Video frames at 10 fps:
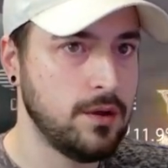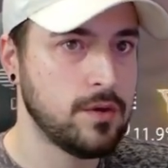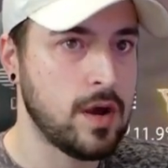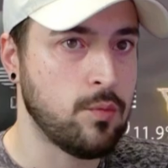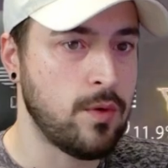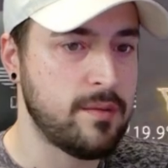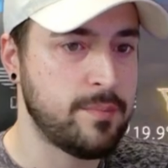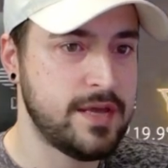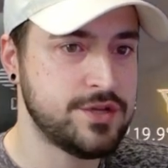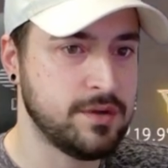Got
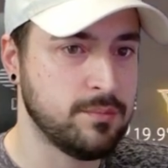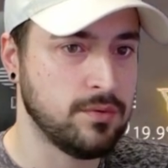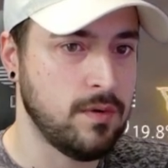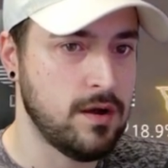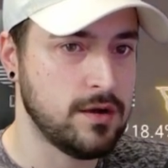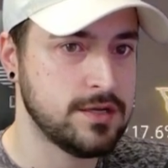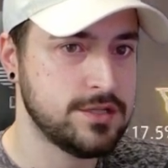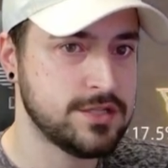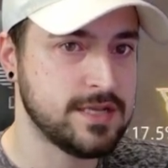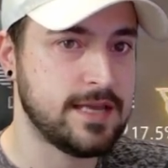Rampaging Barrage,
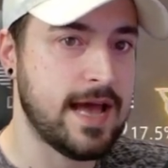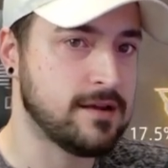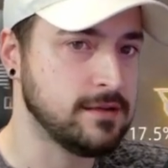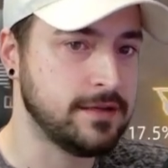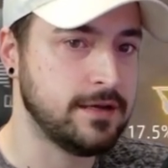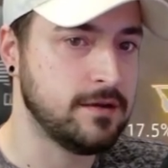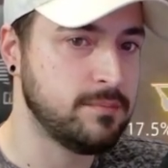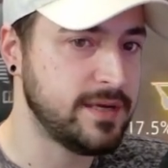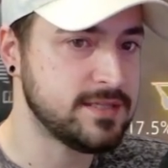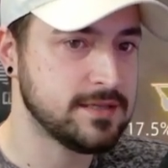it's a Gatling gun
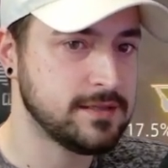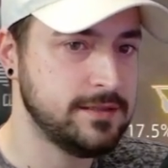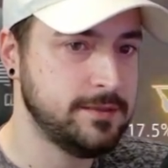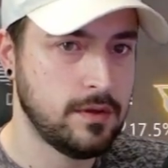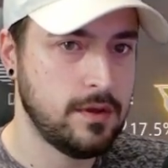basically.